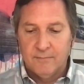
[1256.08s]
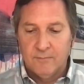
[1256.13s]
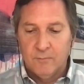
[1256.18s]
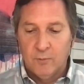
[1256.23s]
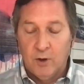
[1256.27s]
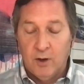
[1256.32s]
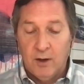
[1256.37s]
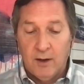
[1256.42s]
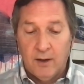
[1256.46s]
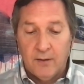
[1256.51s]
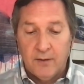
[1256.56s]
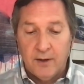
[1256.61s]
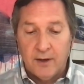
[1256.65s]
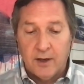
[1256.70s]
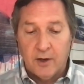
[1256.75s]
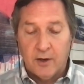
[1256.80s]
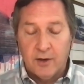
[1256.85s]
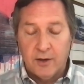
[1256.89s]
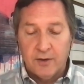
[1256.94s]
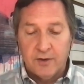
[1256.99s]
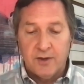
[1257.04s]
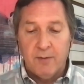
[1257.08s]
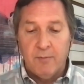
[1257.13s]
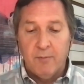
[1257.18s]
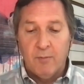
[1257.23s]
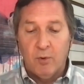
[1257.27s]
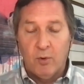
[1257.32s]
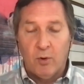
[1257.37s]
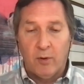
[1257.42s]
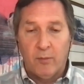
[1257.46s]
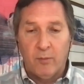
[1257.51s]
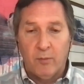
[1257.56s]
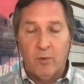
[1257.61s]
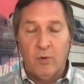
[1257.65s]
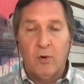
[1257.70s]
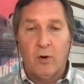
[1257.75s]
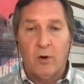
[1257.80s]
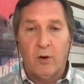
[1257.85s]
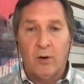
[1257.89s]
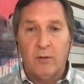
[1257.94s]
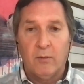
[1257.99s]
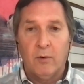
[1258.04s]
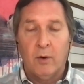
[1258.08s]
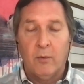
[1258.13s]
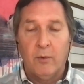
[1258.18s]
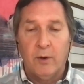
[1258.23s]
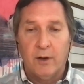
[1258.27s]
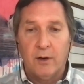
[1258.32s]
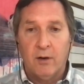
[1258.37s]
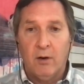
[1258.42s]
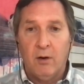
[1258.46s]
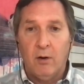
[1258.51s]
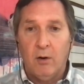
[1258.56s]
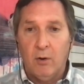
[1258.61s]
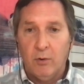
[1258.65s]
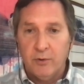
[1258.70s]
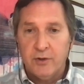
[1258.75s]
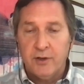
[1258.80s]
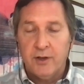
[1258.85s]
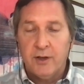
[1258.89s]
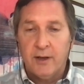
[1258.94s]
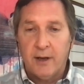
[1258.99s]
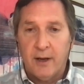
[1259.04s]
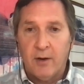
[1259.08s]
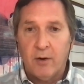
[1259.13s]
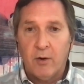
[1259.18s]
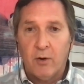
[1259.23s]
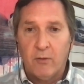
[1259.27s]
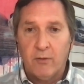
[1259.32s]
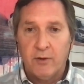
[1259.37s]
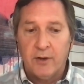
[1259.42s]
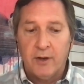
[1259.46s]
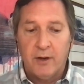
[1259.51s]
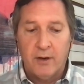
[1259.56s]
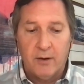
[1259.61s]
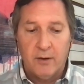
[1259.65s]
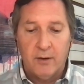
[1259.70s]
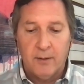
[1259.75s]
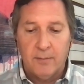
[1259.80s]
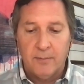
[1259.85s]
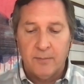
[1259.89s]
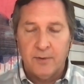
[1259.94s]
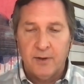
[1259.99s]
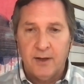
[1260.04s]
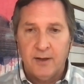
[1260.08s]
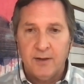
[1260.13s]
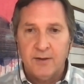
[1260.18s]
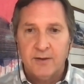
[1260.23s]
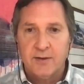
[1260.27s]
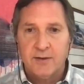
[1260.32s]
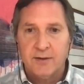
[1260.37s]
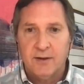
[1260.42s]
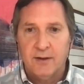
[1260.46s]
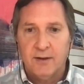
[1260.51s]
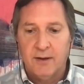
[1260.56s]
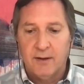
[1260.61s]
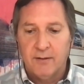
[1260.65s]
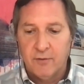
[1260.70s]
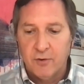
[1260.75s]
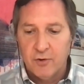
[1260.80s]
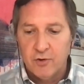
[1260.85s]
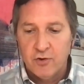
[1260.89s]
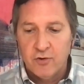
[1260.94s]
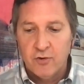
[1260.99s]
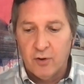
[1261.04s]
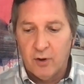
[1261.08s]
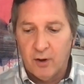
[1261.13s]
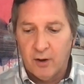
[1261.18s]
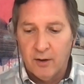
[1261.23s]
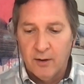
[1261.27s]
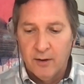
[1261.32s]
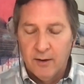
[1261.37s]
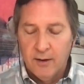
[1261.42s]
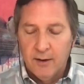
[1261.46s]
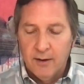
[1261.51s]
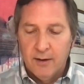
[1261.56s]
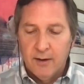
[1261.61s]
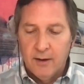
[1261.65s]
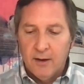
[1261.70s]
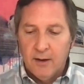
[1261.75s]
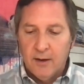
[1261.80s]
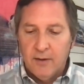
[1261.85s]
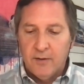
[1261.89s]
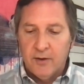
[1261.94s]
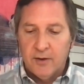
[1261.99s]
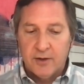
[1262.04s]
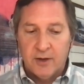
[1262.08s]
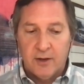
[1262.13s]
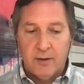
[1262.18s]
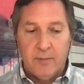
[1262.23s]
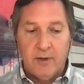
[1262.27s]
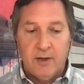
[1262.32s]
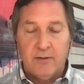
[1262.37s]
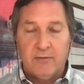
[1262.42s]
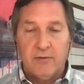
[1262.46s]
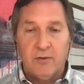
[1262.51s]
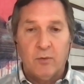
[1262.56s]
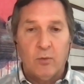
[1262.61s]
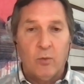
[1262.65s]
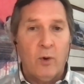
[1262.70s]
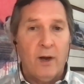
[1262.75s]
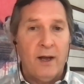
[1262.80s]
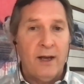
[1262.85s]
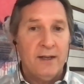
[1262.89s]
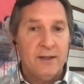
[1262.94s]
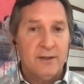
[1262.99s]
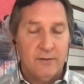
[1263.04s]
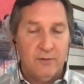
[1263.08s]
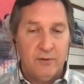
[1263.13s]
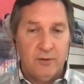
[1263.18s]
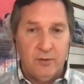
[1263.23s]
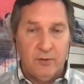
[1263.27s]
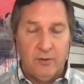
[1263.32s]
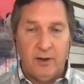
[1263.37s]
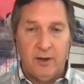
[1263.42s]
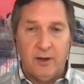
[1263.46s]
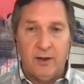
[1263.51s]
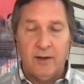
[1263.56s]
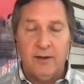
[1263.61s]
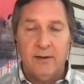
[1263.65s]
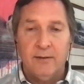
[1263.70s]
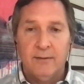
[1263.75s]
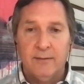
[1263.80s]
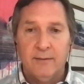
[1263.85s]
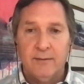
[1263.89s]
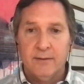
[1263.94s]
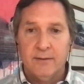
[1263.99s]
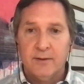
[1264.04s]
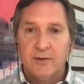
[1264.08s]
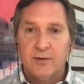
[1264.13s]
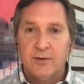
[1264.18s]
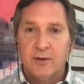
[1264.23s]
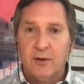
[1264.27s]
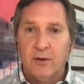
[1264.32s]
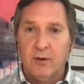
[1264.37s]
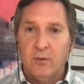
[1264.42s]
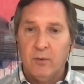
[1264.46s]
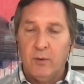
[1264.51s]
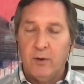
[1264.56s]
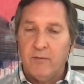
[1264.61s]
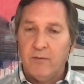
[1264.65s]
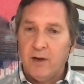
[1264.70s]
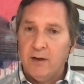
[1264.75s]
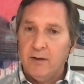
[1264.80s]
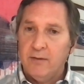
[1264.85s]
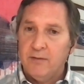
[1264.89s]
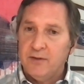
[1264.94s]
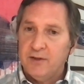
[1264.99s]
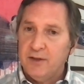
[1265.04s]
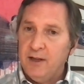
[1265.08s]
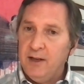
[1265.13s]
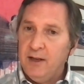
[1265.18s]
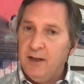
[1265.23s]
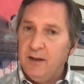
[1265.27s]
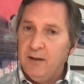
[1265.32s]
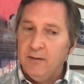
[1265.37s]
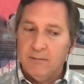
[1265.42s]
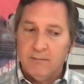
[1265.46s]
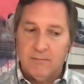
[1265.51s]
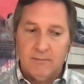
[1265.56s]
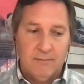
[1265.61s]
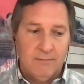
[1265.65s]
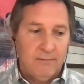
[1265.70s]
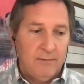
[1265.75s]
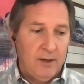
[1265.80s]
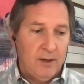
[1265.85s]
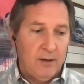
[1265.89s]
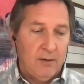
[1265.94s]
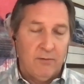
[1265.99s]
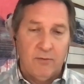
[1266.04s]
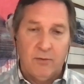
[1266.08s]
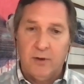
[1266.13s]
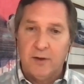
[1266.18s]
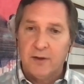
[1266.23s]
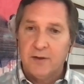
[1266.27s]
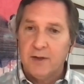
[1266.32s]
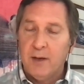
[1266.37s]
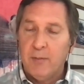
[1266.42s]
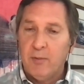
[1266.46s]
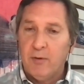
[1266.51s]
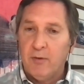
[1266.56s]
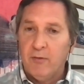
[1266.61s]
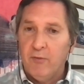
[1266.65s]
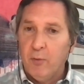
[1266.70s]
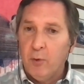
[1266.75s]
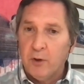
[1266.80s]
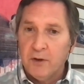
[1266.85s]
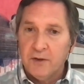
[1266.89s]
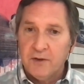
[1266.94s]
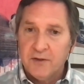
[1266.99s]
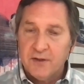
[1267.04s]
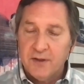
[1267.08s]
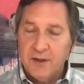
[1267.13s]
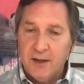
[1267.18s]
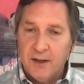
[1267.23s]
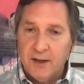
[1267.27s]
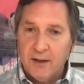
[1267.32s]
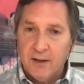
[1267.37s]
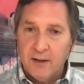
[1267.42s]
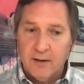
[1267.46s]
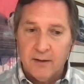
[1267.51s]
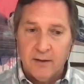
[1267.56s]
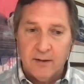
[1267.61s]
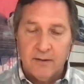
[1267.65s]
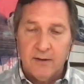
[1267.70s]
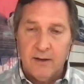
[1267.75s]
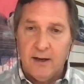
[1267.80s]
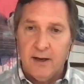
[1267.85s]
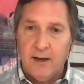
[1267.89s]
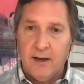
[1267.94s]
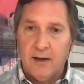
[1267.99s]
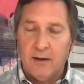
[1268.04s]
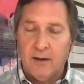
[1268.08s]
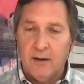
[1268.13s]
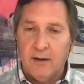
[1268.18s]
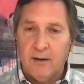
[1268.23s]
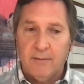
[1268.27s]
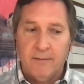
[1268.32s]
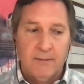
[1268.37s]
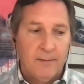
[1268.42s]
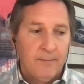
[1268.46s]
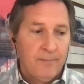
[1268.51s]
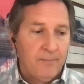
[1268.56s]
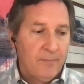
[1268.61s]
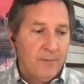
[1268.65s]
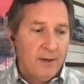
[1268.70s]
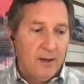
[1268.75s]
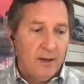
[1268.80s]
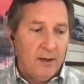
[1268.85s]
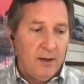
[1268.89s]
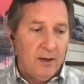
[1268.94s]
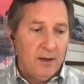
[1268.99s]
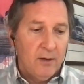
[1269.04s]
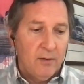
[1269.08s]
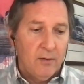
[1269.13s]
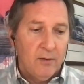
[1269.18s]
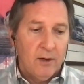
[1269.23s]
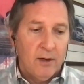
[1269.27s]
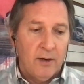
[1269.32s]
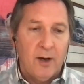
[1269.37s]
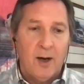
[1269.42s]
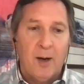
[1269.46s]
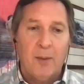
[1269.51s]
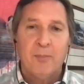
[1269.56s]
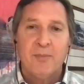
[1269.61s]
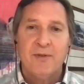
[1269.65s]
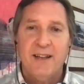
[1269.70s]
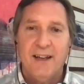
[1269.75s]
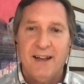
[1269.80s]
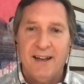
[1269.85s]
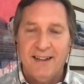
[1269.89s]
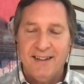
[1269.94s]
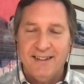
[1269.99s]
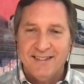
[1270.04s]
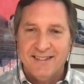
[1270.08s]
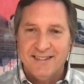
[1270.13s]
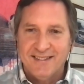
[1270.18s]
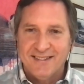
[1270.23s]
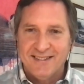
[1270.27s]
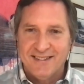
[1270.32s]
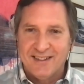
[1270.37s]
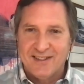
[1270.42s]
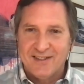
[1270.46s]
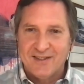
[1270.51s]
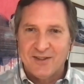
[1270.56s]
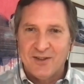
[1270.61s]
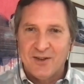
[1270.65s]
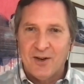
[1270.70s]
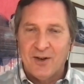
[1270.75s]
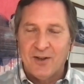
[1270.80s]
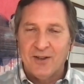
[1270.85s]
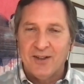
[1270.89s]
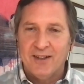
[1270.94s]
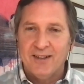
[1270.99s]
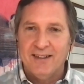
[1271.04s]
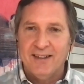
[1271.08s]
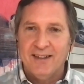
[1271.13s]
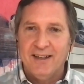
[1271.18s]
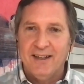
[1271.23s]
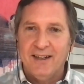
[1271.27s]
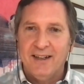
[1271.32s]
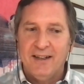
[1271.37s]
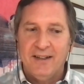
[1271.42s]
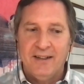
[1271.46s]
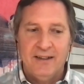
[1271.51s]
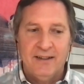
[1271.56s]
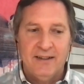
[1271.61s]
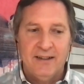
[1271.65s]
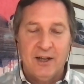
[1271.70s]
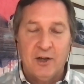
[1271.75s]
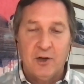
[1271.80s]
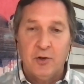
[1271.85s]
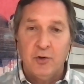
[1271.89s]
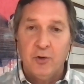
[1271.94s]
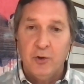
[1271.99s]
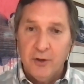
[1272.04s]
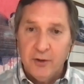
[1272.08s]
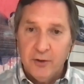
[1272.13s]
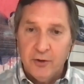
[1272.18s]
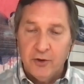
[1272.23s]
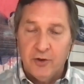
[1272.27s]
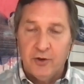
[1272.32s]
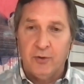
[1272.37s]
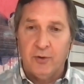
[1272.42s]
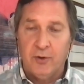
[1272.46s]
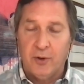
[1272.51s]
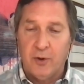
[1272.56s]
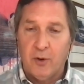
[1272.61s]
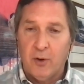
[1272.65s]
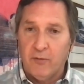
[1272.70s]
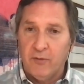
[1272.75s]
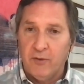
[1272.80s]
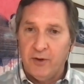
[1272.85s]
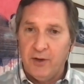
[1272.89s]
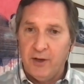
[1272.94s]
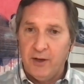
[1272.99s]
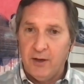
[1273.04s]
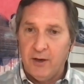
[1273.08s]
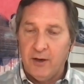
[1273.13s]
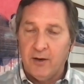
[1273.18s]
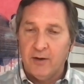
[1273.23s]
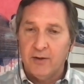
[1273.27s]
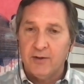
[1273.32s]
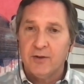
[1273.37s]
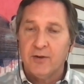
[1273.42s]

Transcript: Well, I think you're going to see more and more what we call OTA, over the air updates, uh, for sure. There's going to be different ways of doing it. So we've kind of seen, you know, for example, Ford Sync, they had a, you know, an update, let's call it, and they couldn't do it over the air.